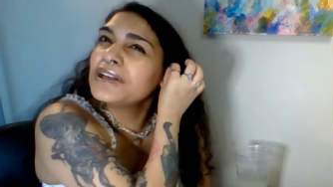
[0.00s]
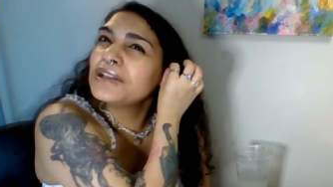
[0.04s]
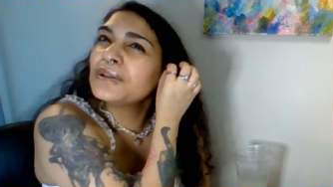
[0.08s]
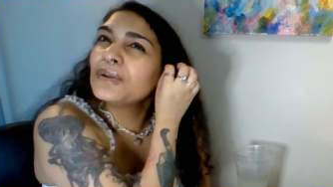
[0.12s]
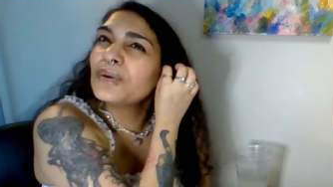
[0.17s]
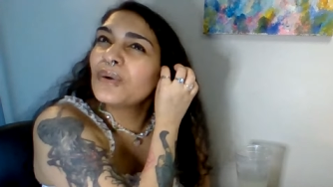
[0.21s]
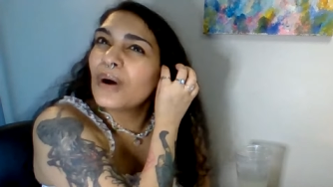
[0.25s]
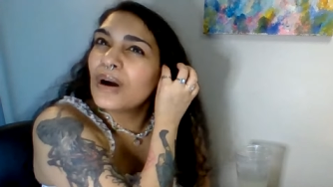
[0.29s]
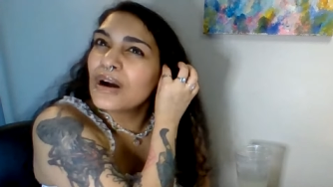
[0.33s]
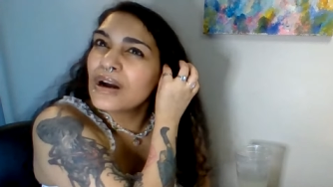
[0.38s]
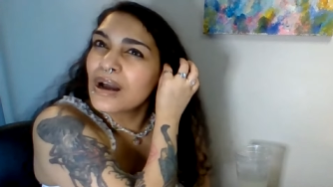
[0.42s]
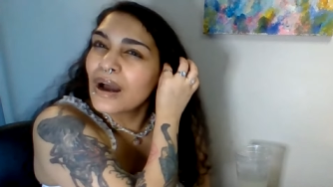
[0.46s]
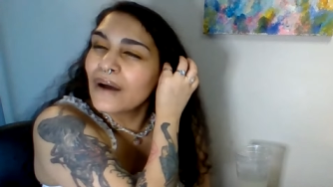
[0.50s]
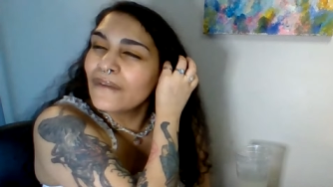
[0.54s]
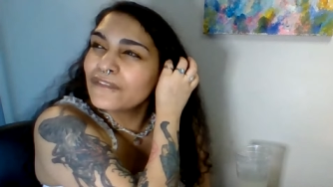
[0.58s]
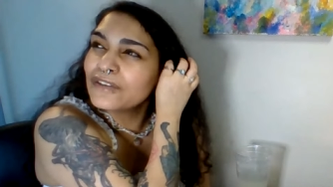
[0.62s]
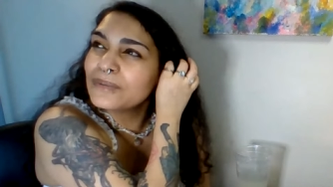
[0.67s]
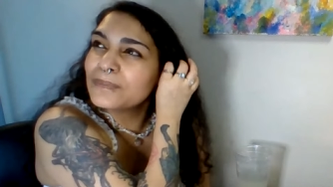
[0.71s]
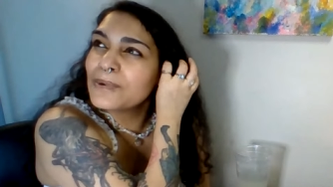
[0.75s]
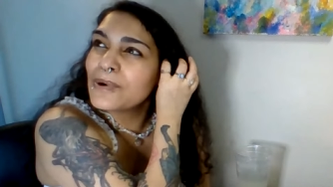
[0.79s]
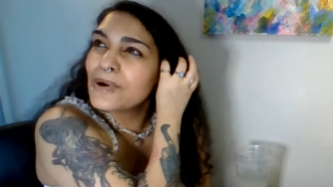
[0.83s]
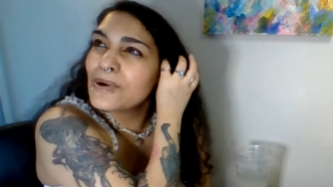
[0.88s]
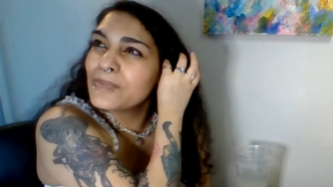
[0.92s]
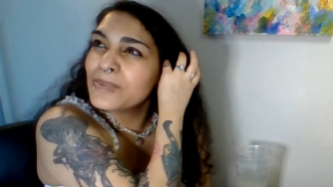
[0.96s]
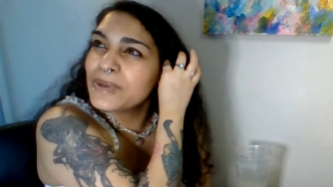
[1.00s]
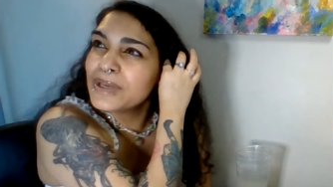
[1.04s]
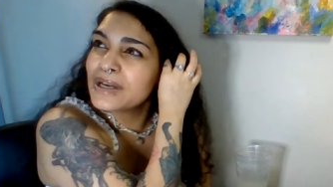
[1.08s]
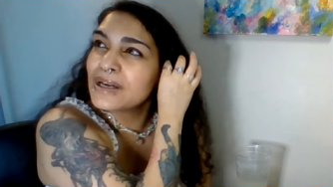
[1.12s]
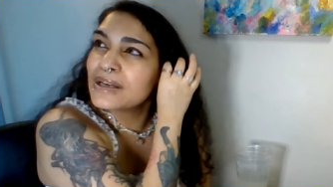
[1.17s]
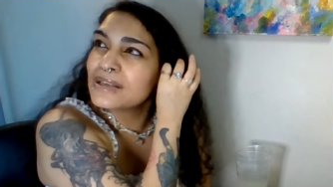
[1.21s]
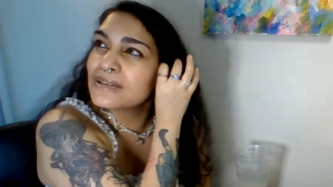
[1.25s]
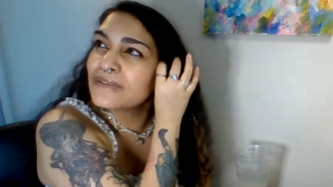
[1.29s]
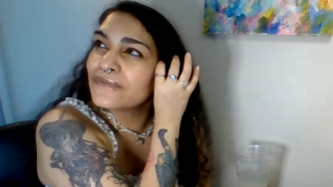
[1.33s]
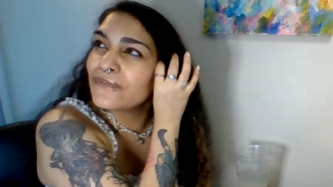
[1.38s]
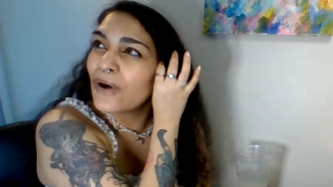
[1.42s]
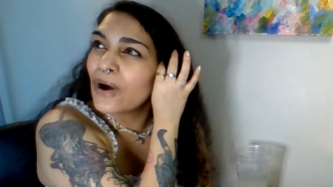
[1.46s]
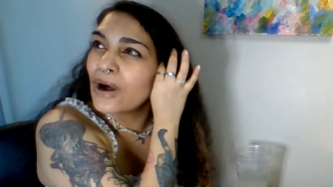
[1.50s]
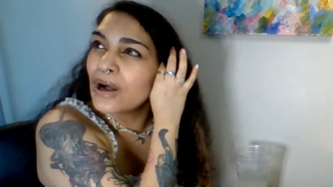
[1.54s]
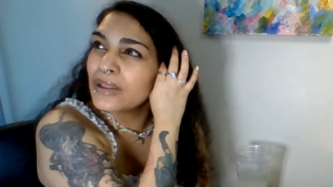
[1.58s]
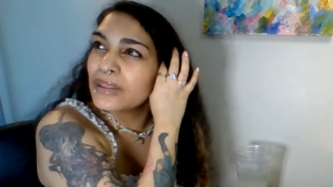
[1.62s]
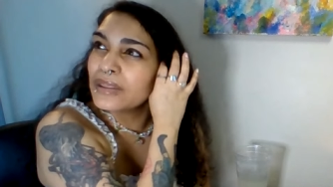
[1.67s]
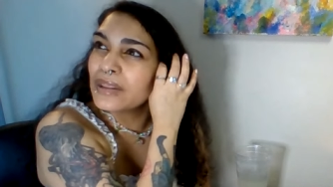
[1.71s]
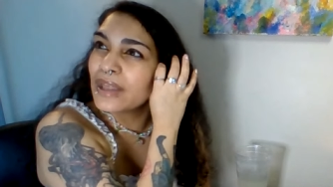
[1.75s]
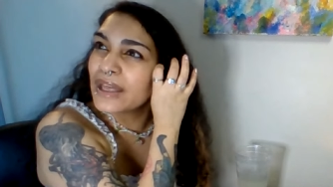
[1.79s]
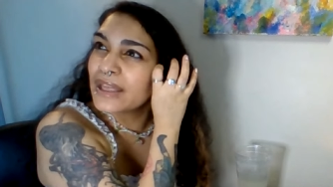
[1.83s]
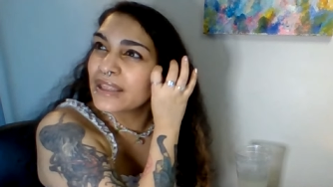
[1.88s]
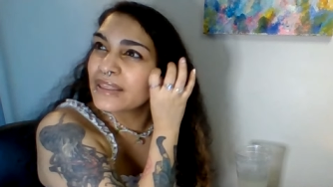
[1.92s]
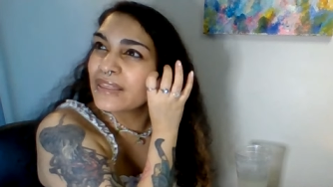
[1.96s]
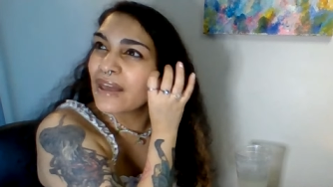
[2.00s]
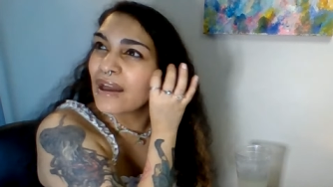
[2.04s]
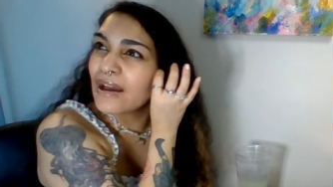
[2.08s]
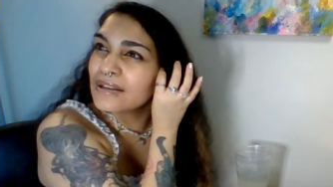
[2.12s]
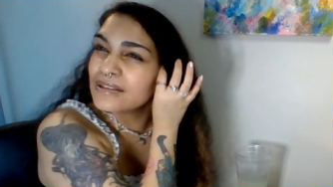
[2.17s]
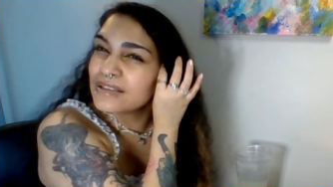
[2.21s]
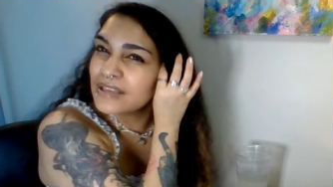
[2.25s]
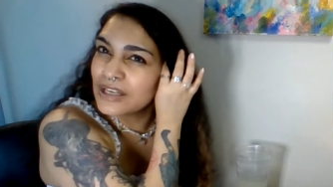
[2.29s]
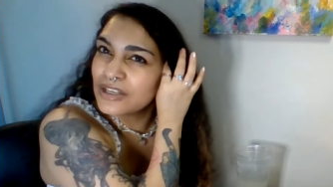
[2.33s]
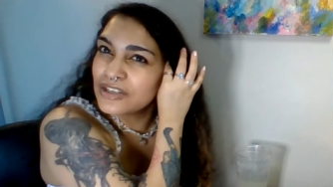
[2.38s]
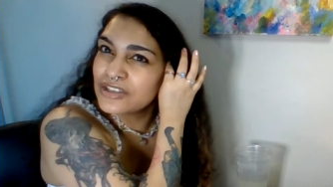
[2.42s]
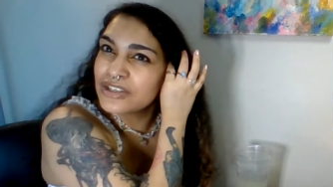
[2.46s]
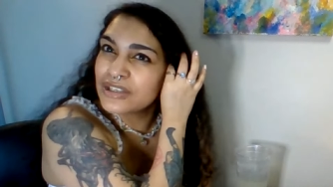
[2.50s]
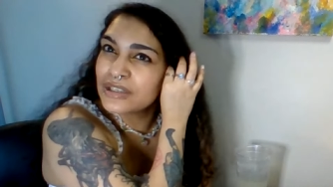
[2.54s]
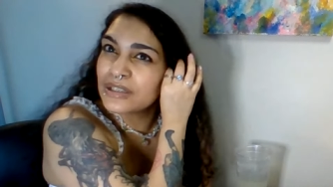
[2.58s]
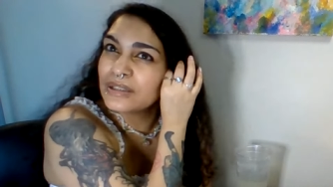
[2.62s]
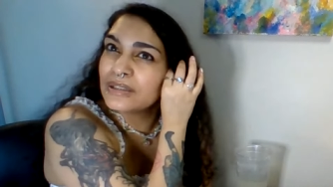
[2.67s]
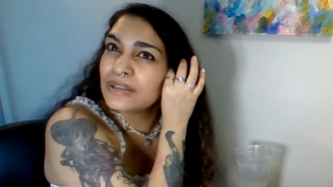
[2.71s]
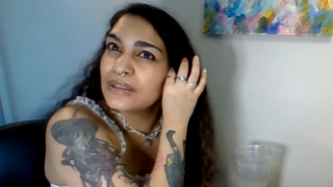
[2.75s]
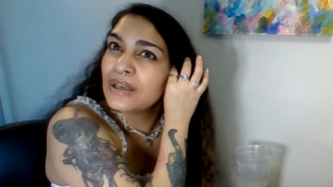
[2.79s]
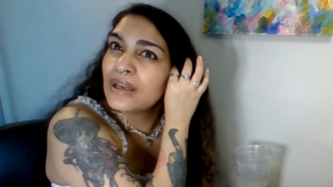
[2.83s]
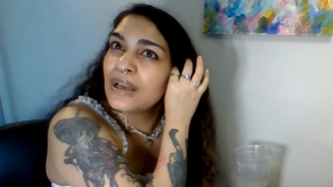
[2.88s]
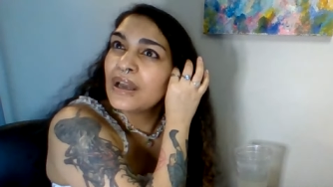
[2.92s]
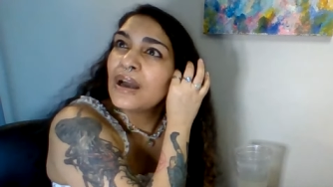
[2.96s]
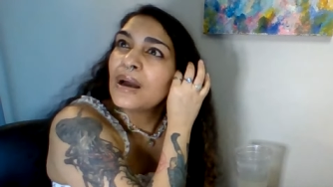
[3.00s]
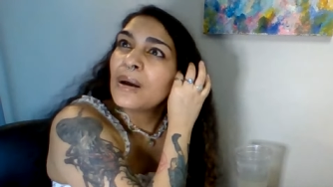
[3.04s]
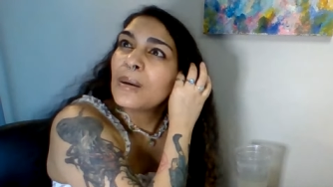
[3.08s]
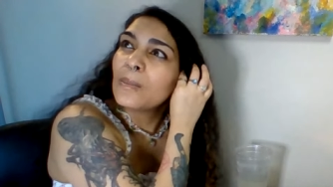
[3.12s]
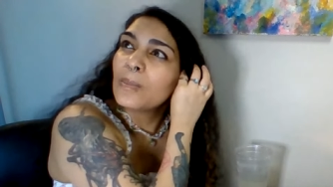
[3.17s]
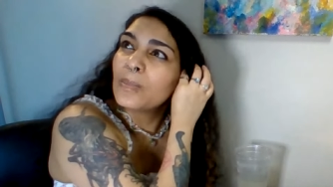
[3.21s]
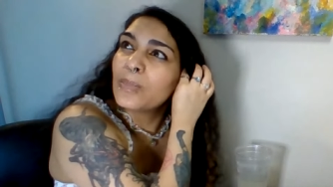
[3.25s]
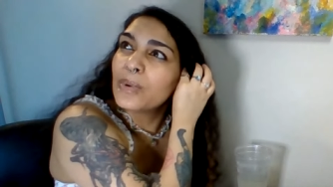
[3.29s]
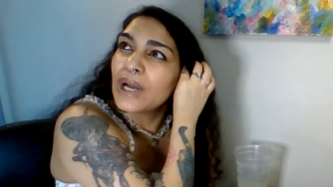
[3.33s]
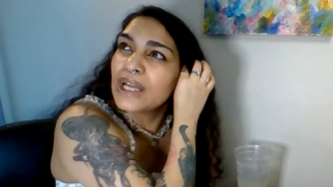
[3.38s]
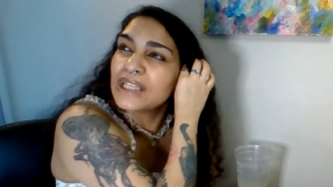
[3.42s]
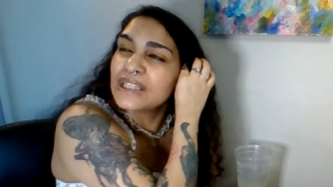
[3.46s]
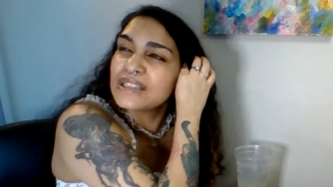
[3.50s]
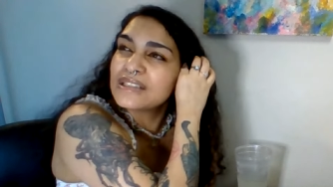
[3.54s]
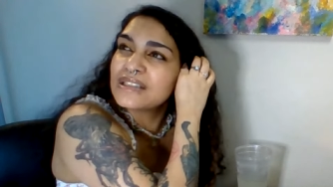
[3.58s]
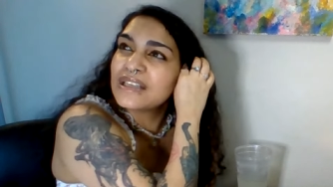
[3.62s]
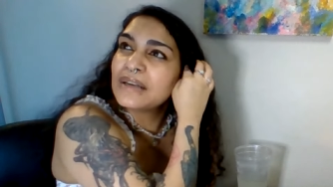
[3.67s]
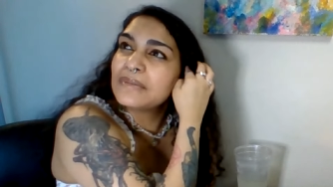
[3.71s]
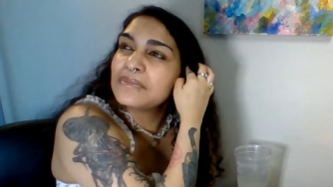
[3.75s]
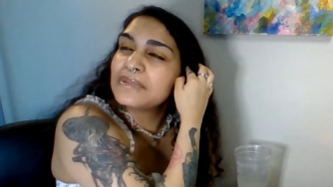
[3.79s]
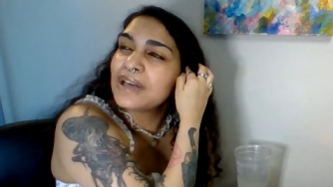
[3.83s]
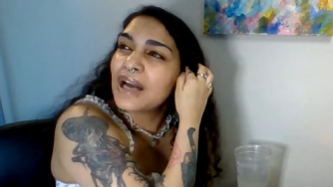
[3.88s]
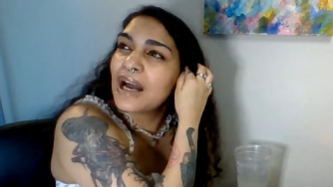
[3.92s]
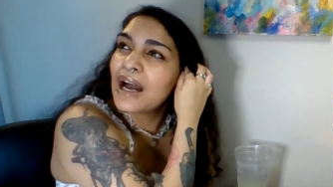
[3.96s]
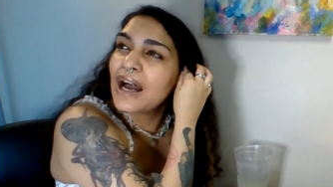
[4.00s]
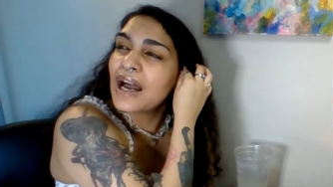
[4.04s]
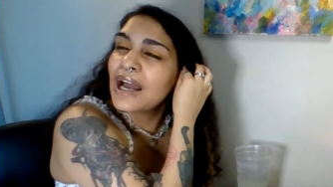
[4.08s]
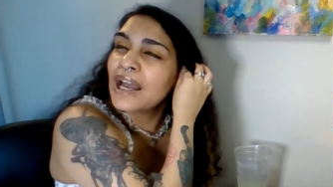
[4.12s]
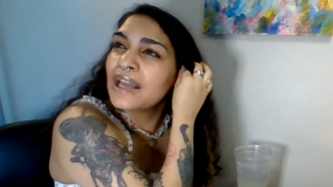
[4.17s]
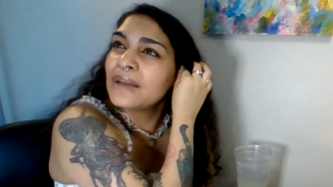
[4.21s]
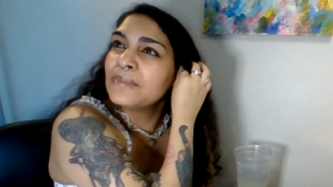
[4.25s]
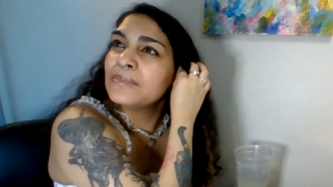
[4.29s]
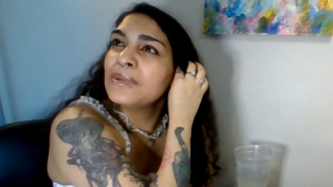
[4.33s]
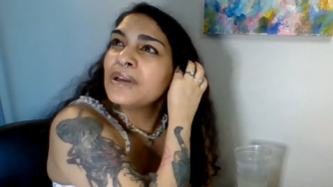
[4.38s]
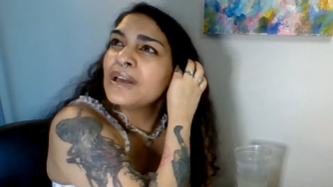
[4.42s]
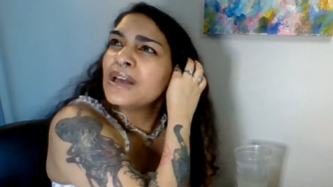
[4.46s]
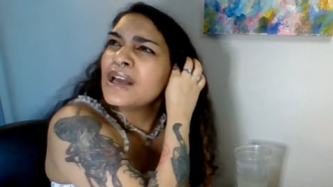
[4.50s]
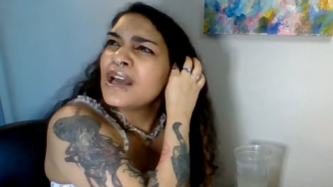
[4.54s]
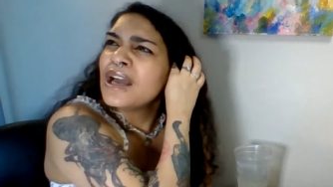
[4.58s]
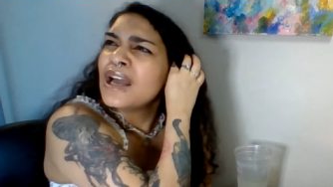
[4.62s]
a little uncomfortable because of all like that attention, but at the same time,